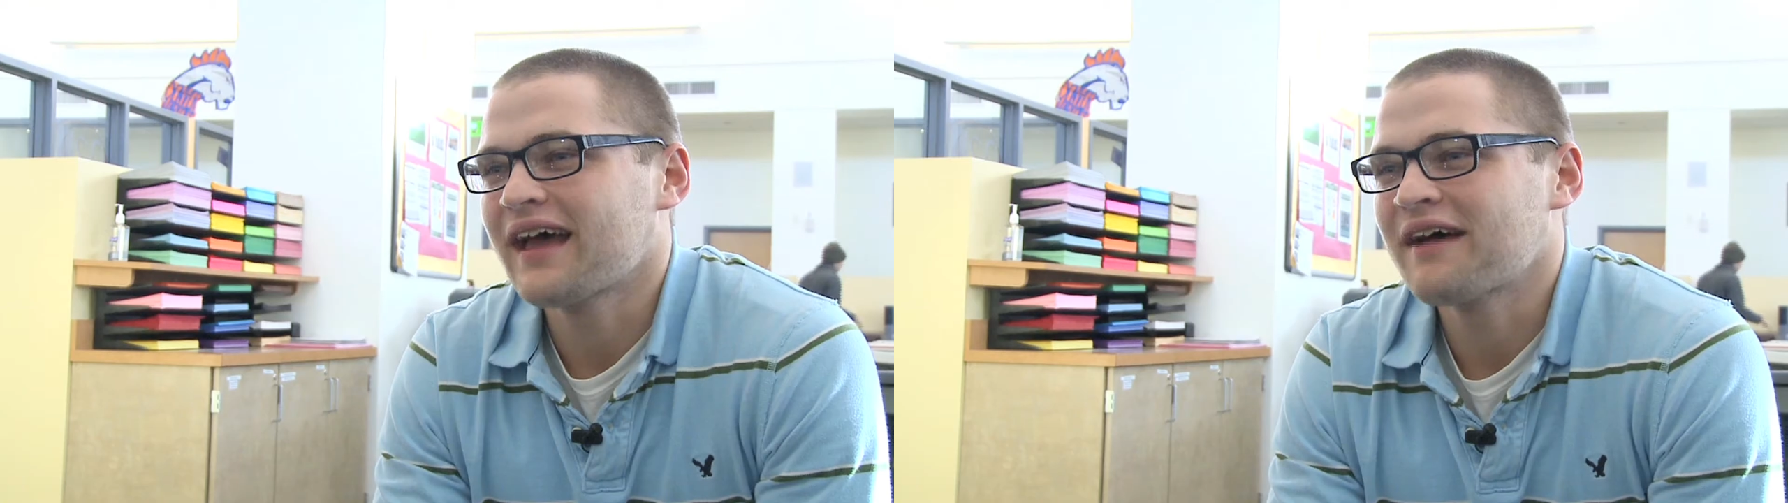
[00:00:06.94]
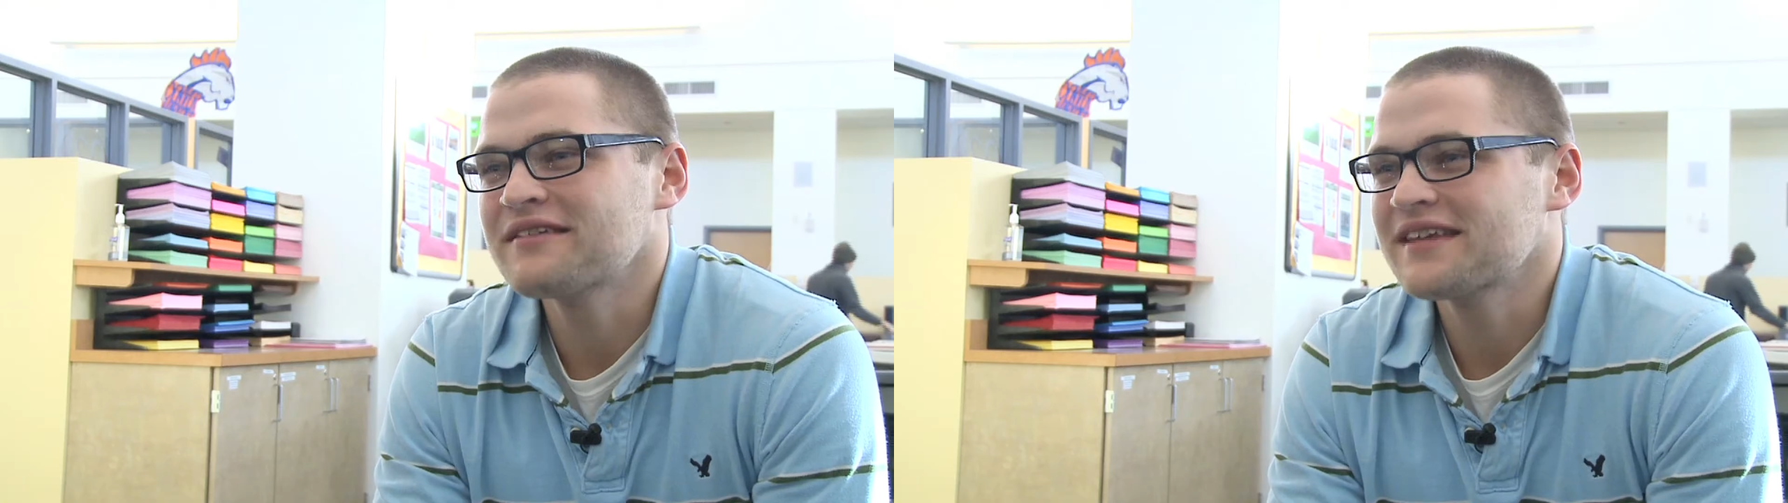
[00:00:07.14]

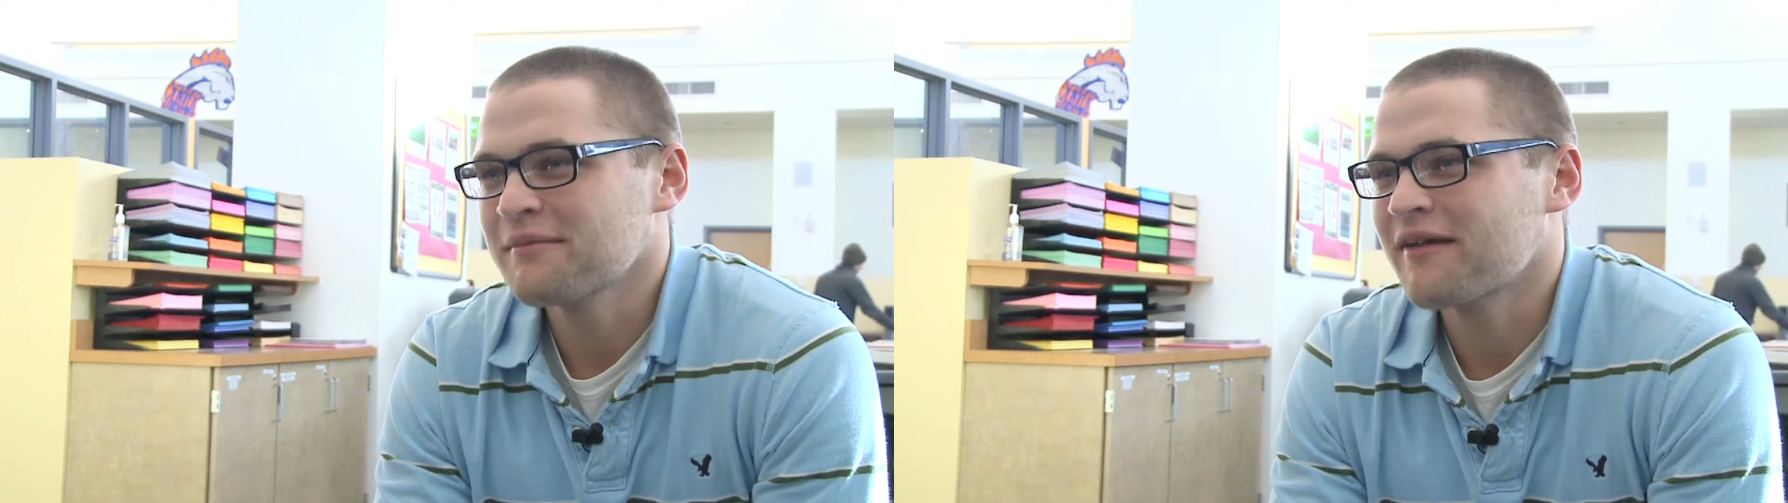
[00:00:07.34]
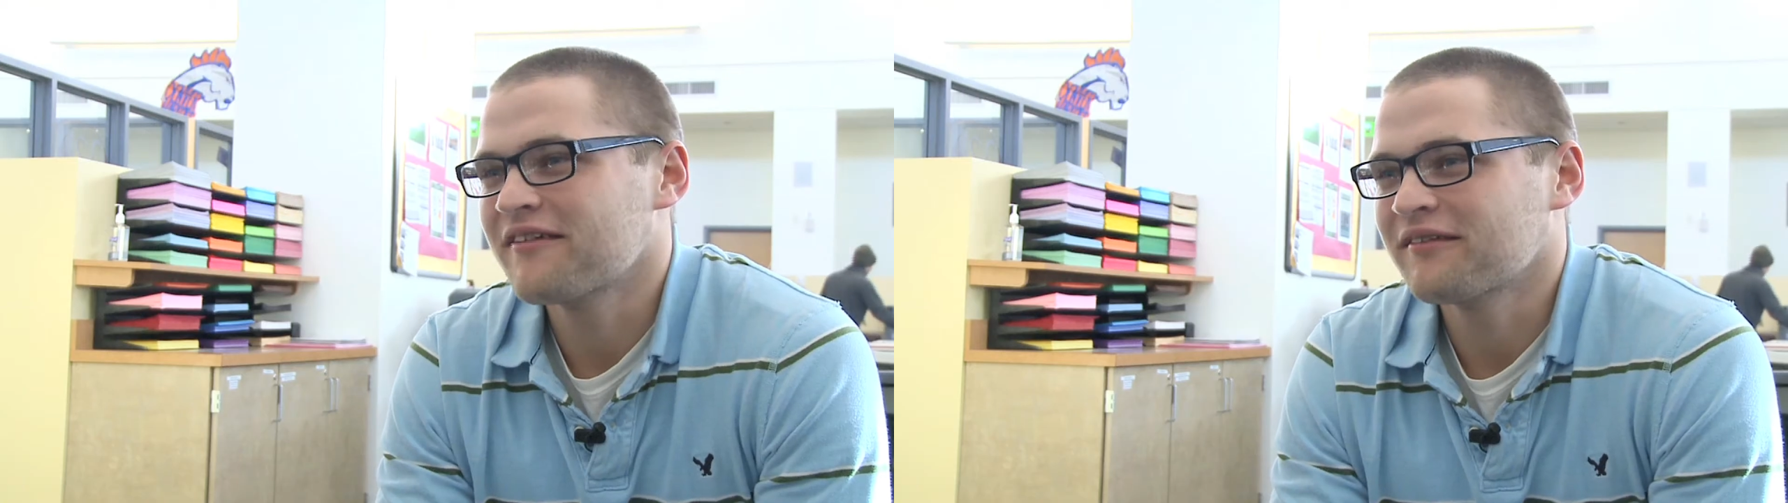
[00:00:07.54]
I would say
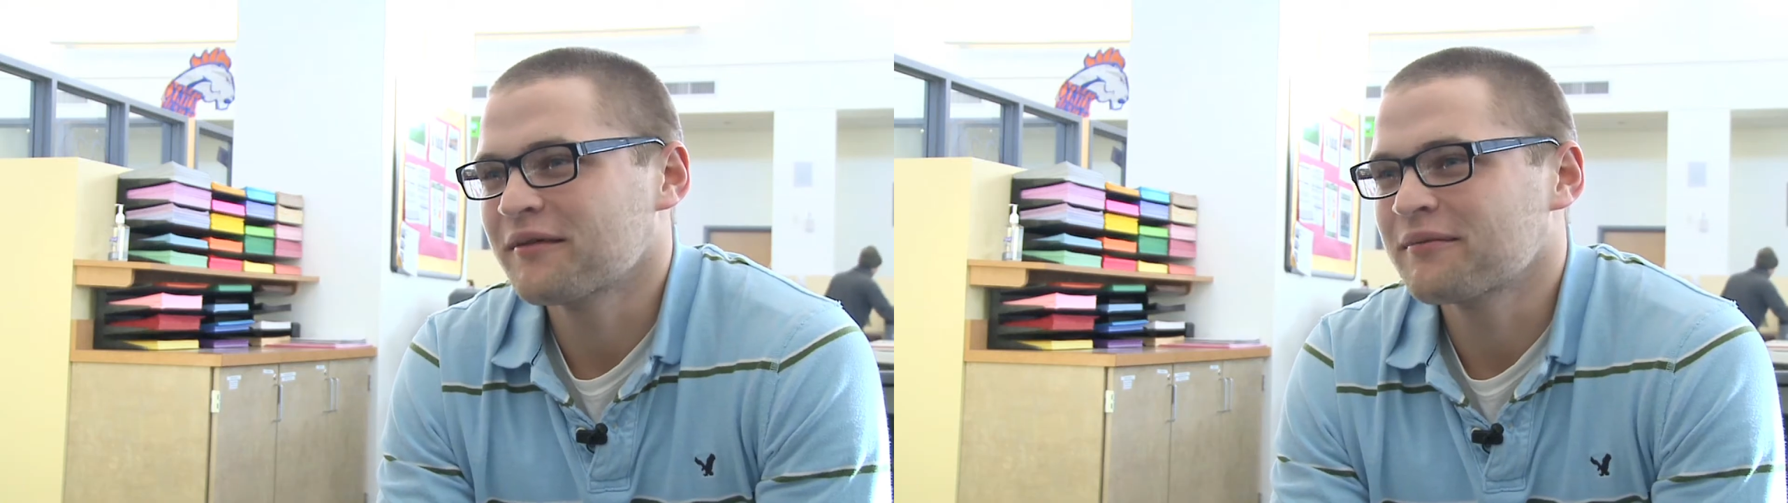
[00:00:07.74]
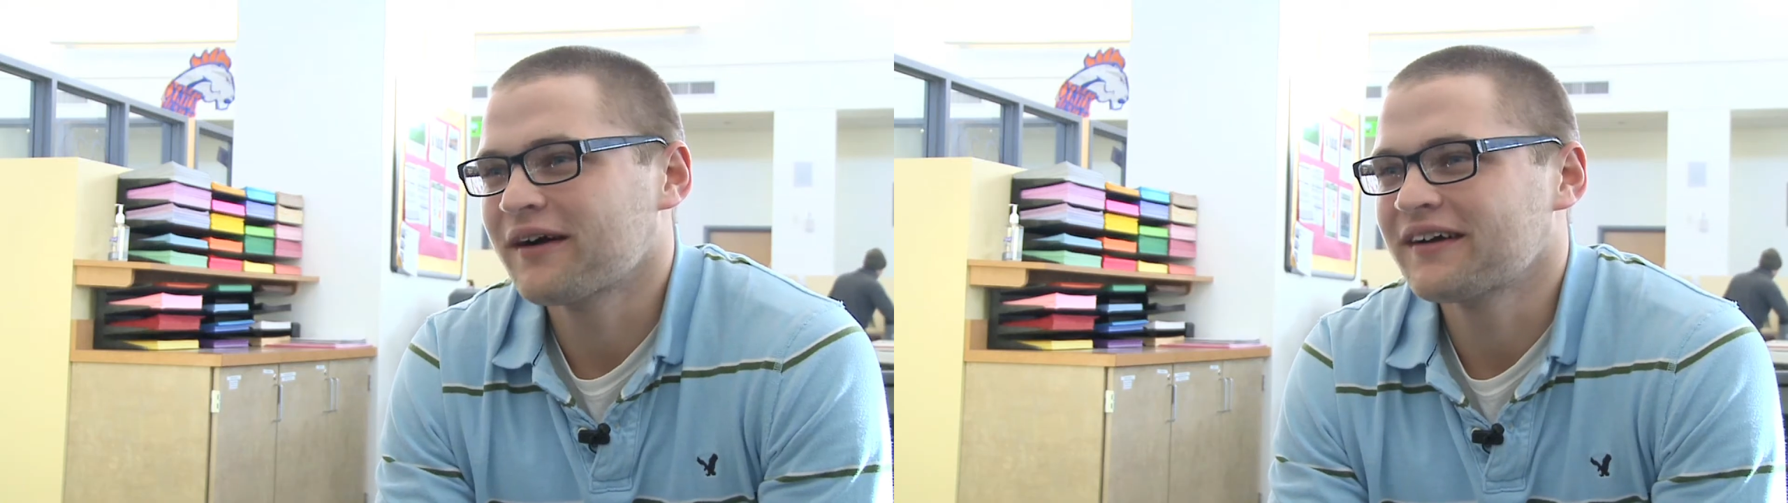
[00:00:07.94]
my
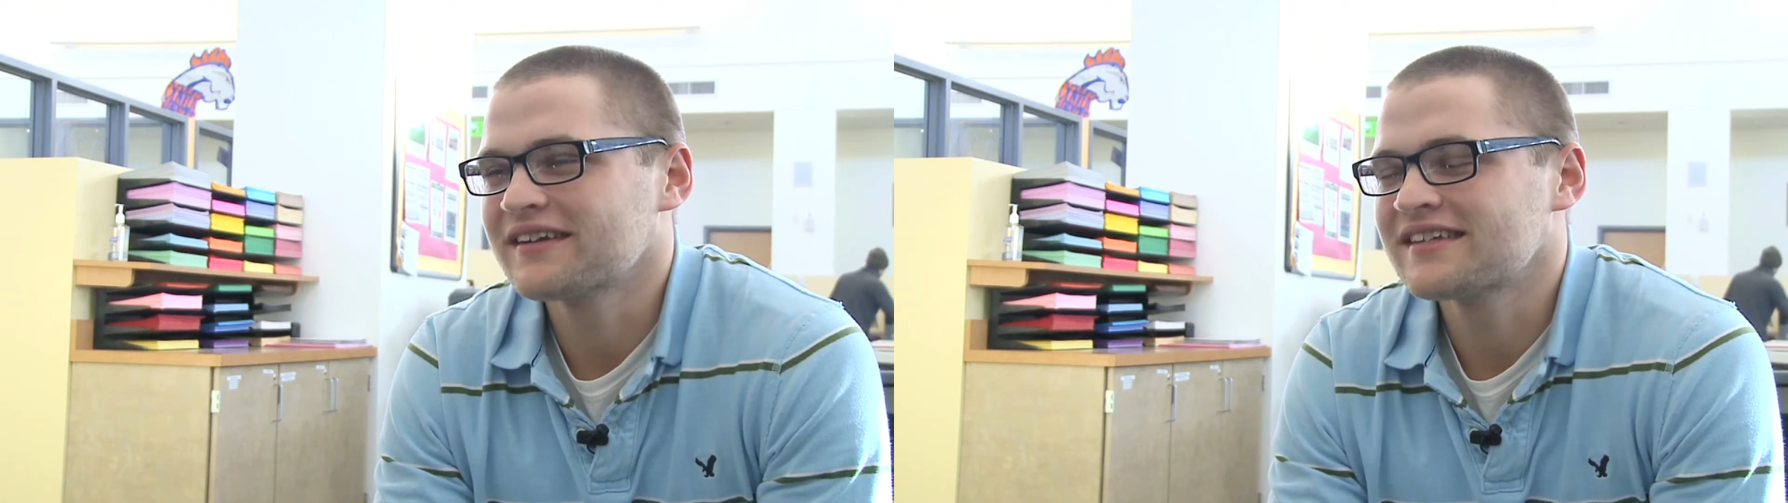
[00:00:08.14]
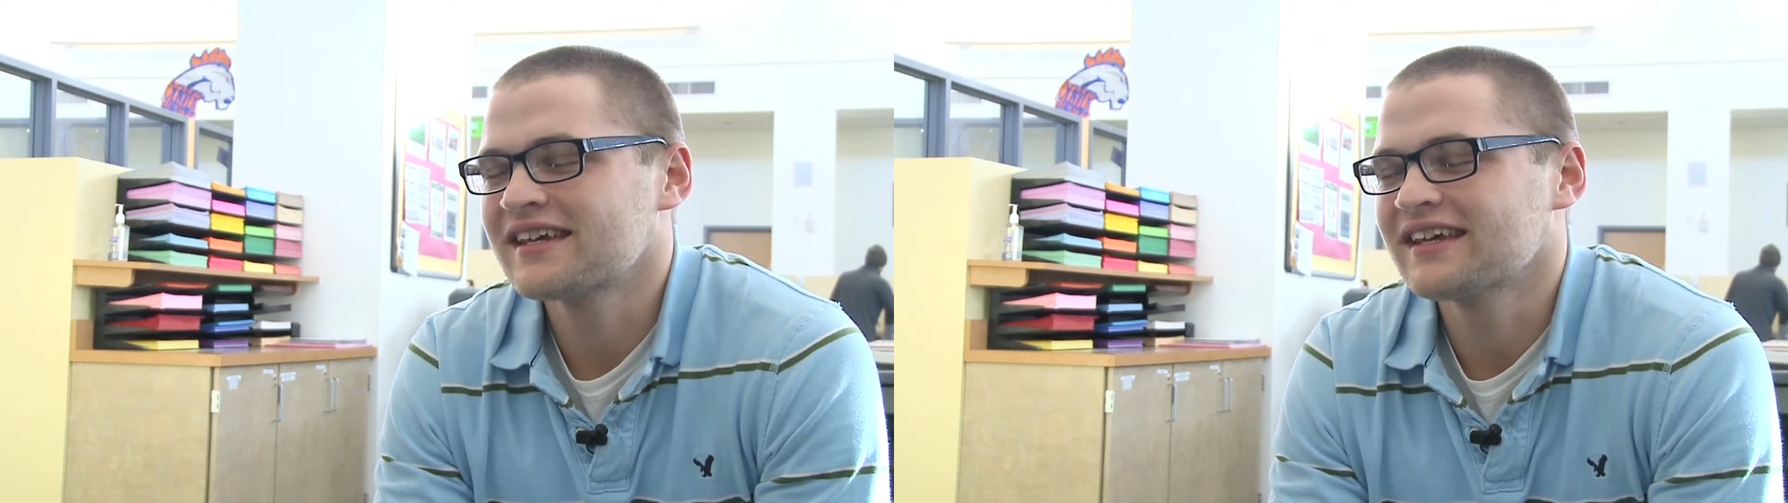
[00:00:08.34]
favorite
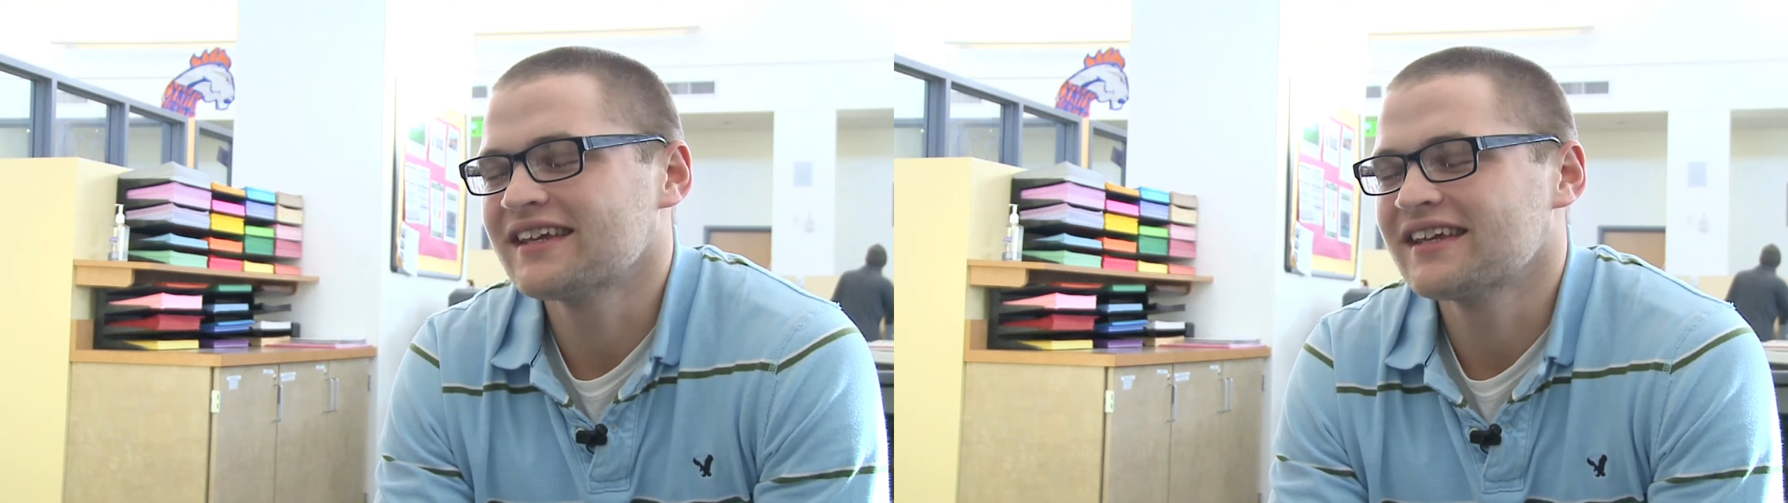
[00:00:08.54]
part